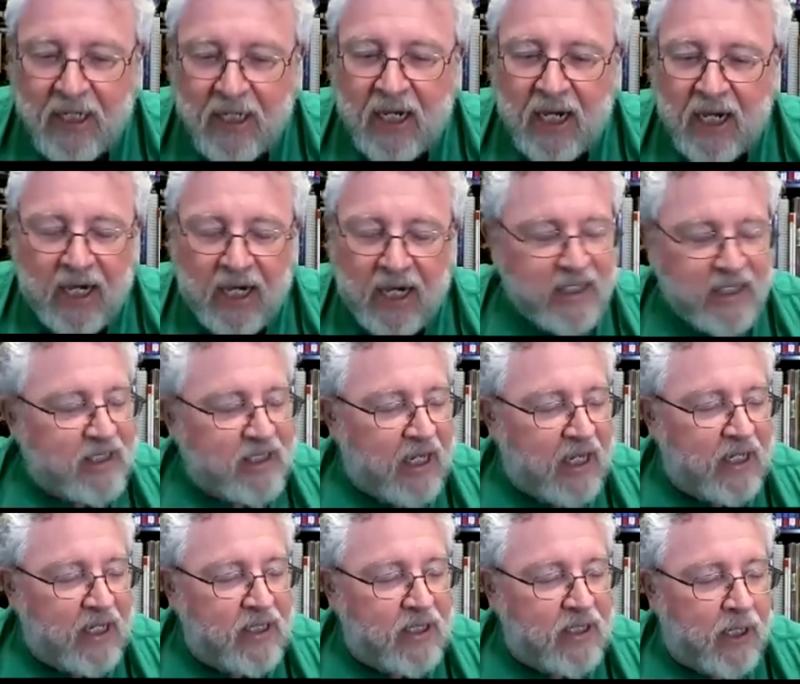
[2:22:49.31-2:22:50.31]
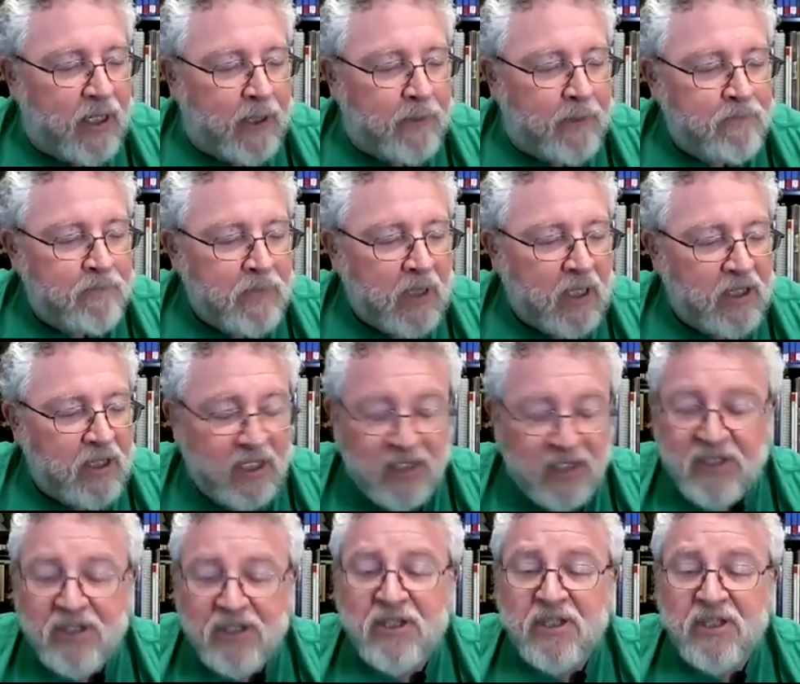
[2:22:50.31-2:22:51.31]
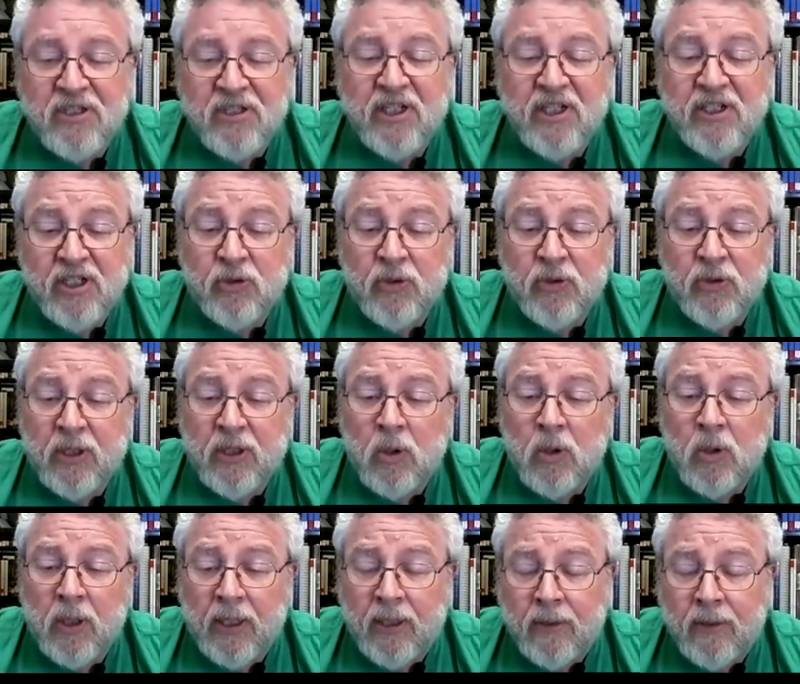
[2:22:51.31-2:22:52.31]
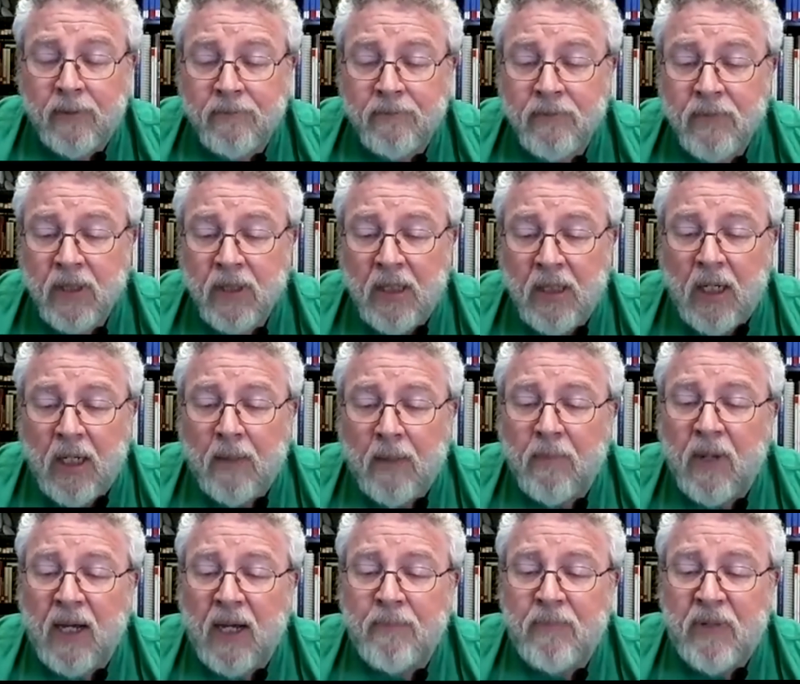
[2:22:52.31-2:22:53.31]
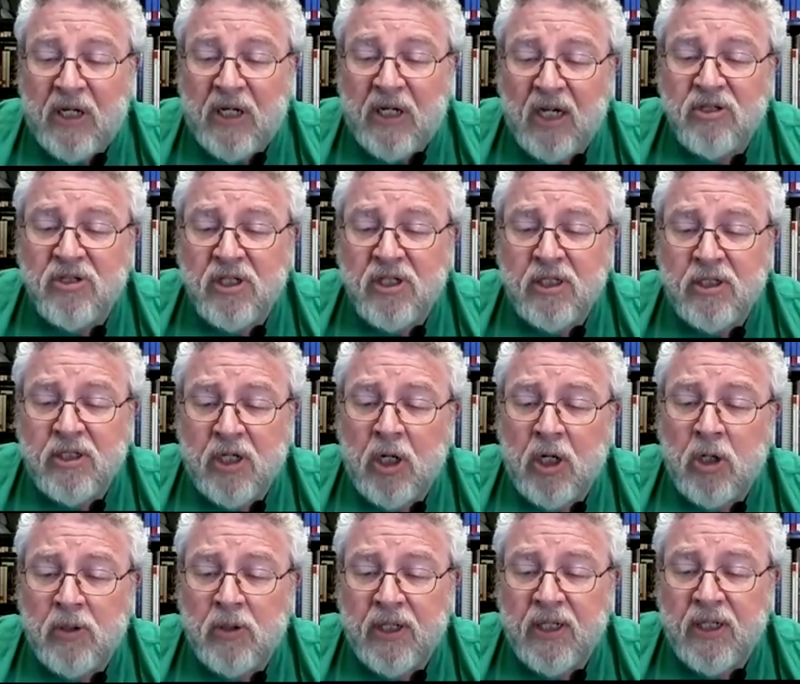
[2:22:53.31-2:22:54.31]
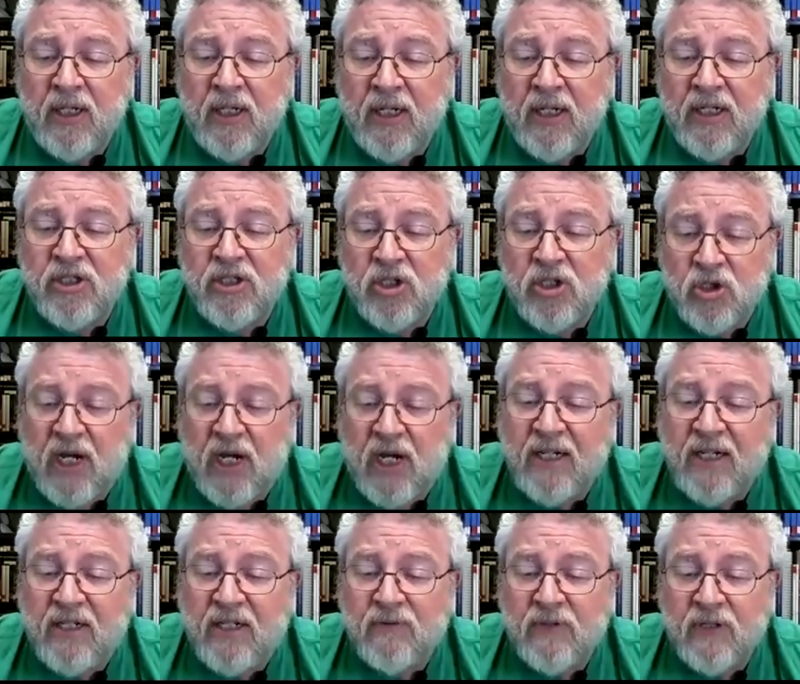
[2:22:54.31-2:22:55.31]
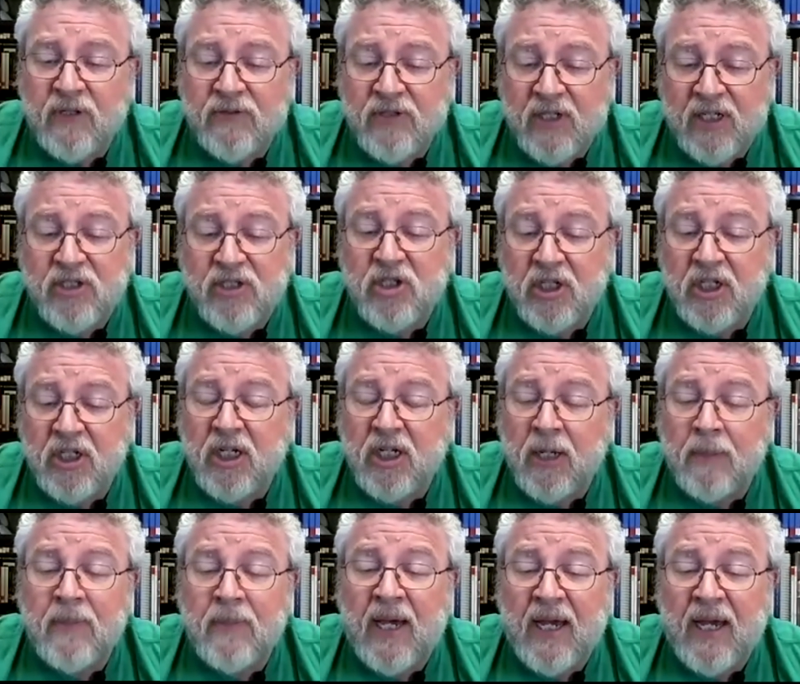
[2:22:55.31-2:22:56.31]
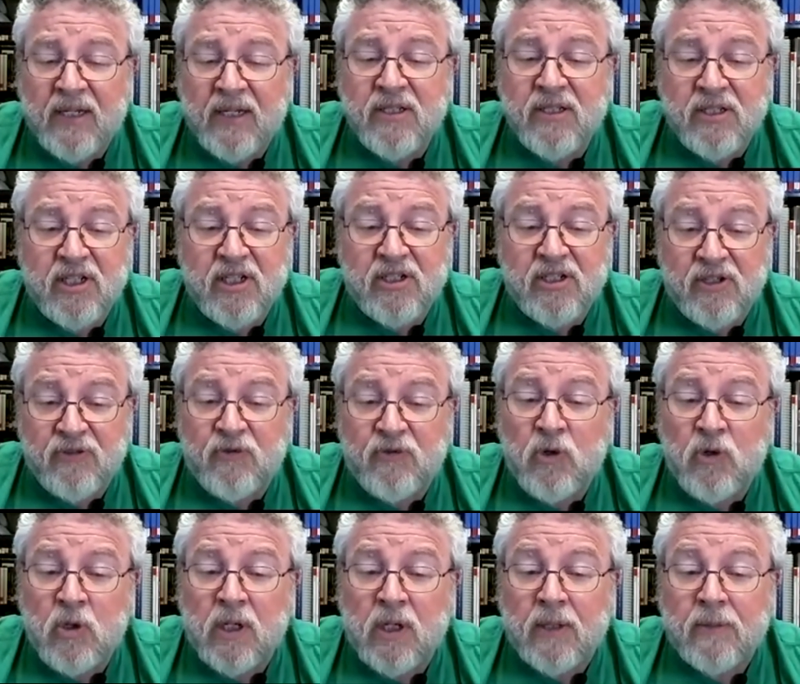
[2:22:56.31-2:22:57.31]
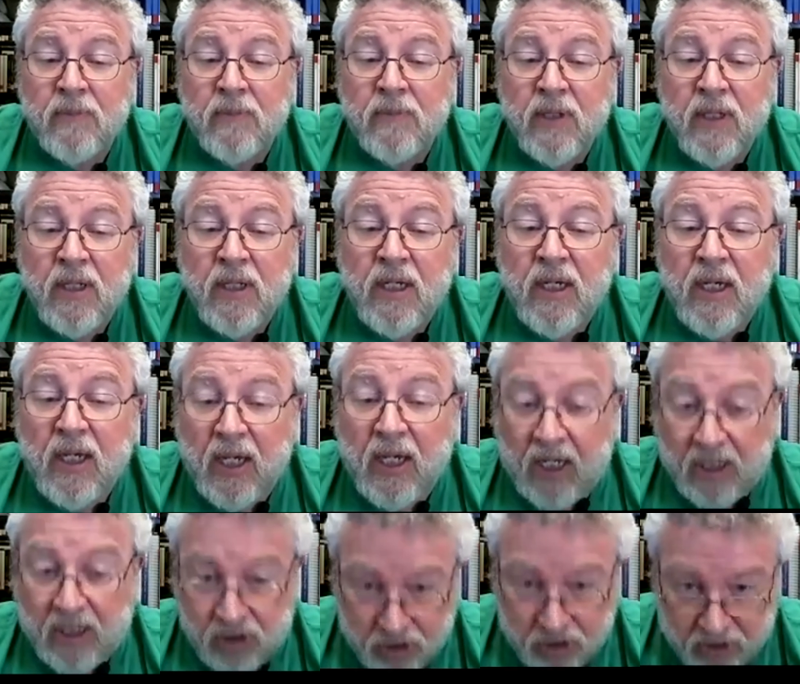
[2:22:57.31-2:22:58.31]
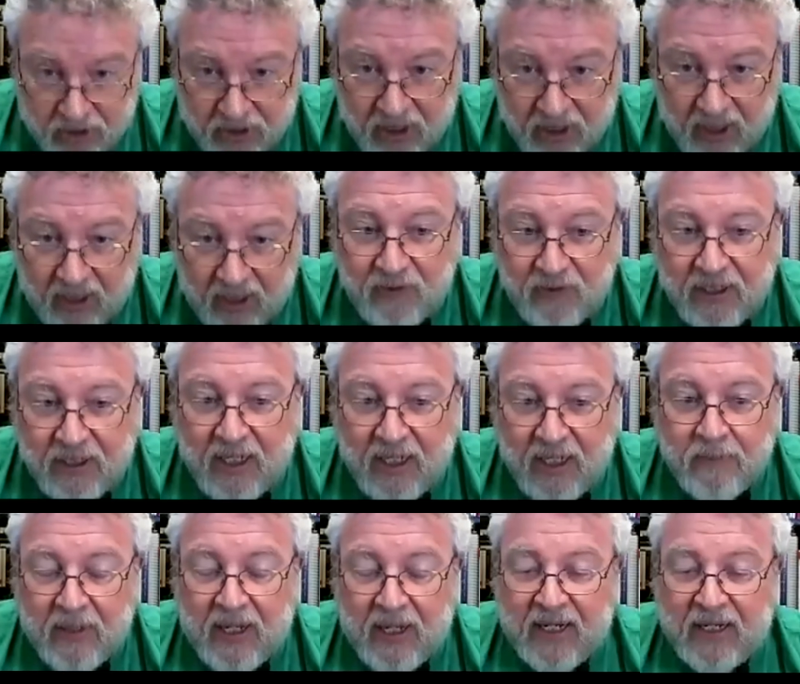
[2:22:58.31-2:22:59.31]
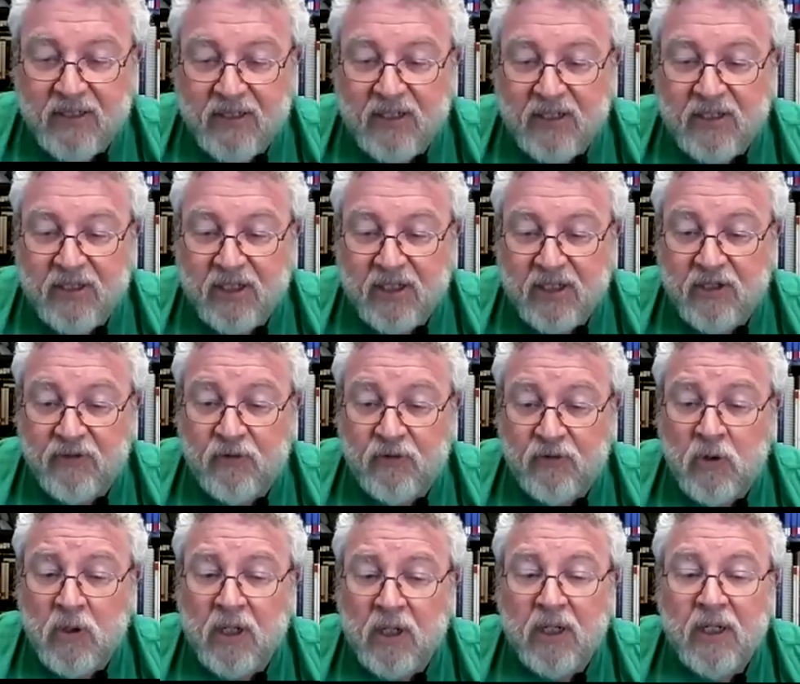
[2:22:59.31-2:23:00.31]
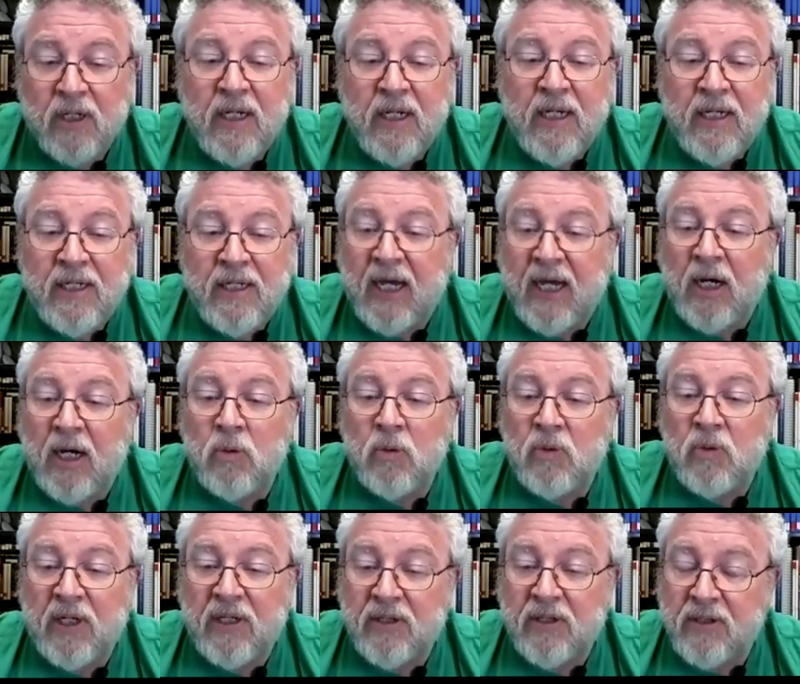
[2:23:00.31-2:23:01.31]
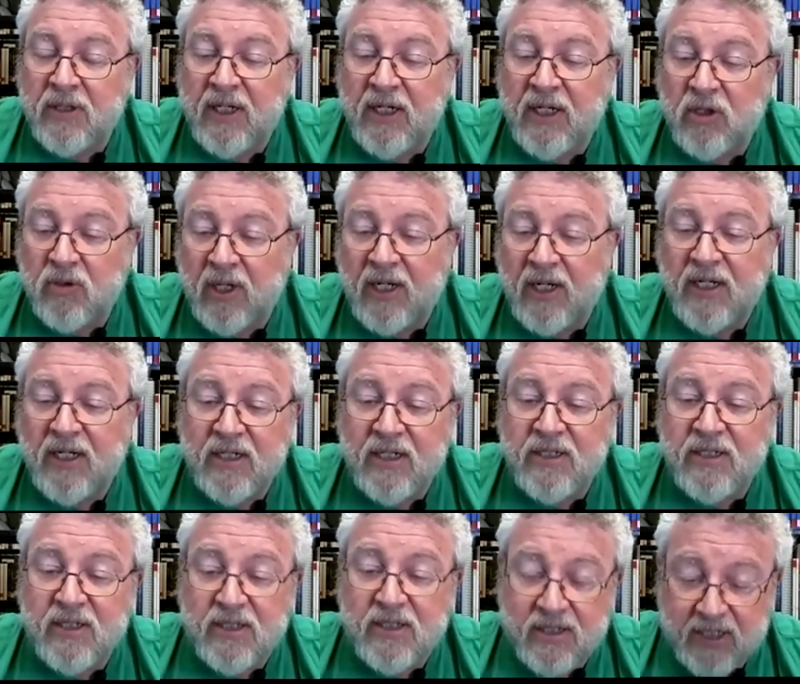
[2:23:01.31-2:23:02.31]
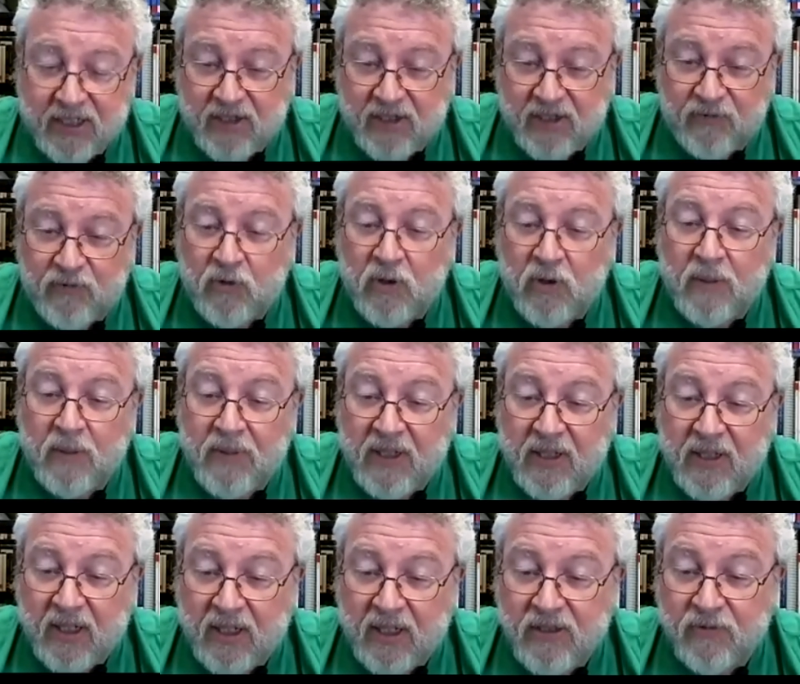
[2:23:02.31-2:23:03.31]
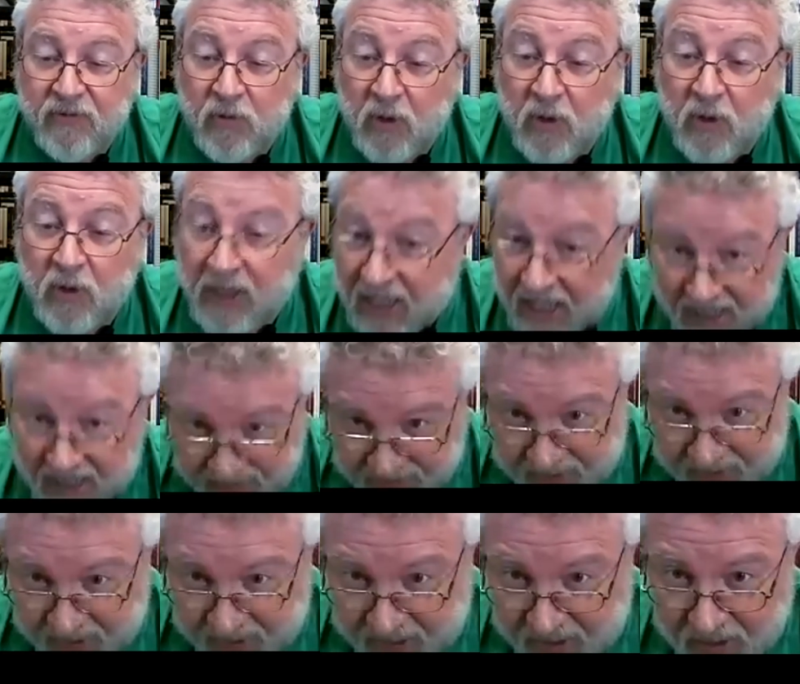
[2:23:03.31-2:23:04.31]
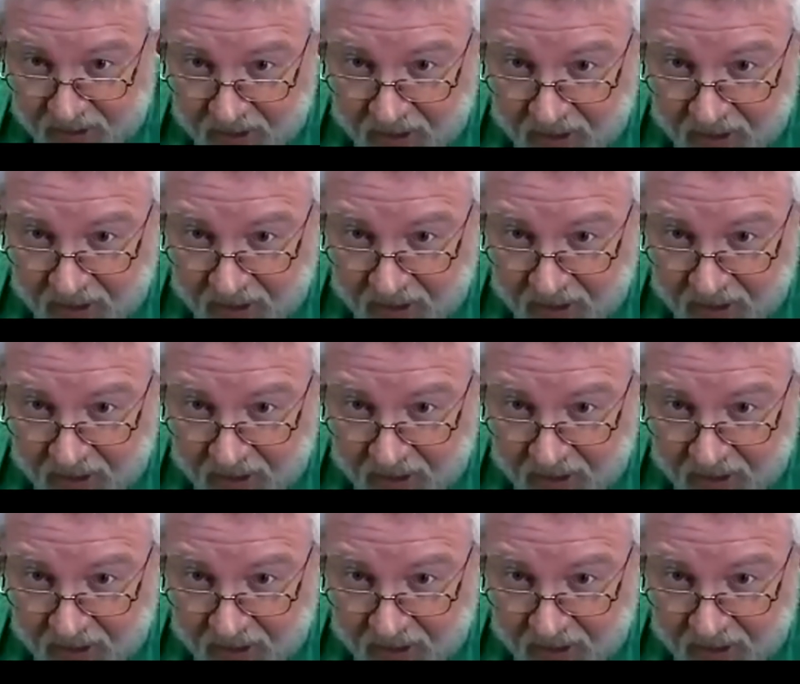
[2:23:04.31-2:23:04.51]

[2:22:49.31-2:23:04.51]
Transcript: I said, um, This is a 63 coin, but because of the toning and its attractiveness, it's going to come back as a 64. And sure enough, it came back as a 64. Now, whether they graded as a 64 because of what I said,